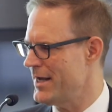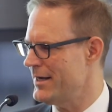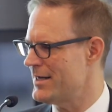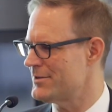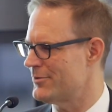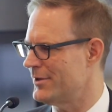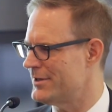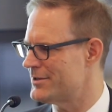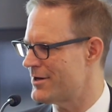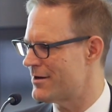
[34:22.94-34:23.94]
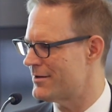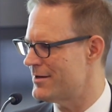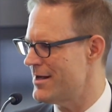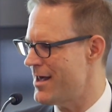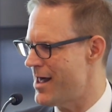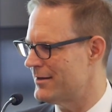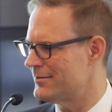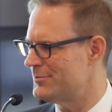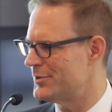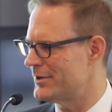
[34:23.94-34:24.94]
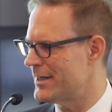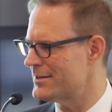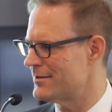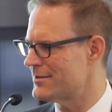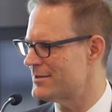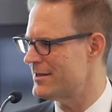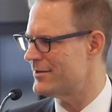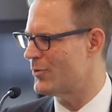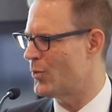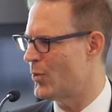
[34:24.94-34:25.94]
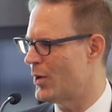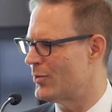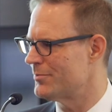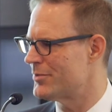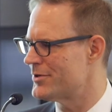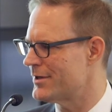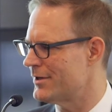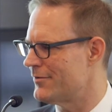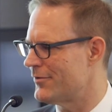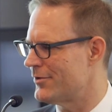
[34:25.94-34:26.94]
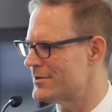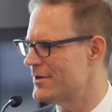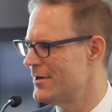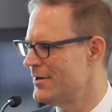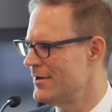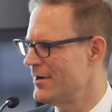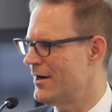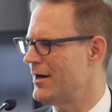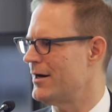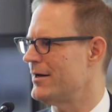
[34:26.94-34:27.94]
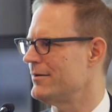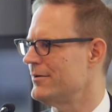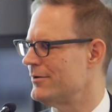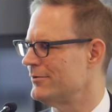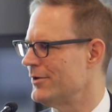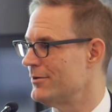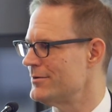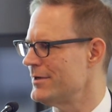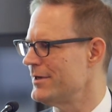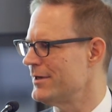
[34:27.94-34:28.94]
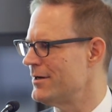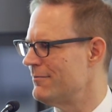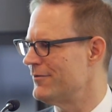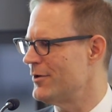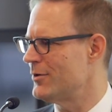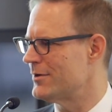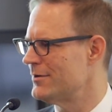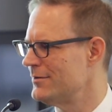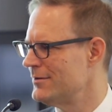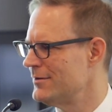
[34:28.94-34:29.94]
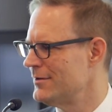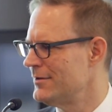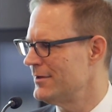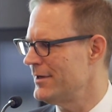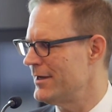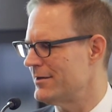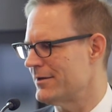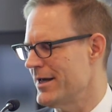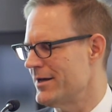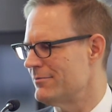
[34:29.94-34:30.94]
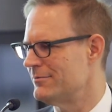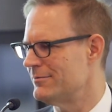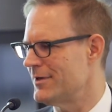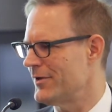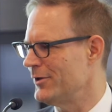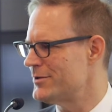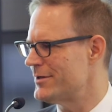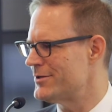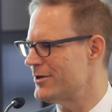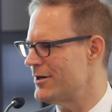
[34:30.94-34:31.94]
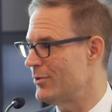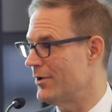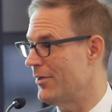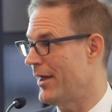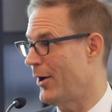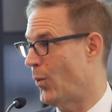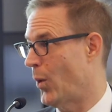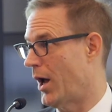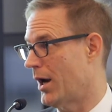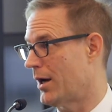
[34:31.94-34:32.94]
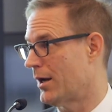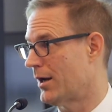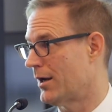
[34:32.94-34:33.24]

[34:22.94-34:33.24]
pain hasn't really started yet, but that's not to say that it won't, particularly for those high, loan-to-income folk. And again, if they lose their job, well, then what,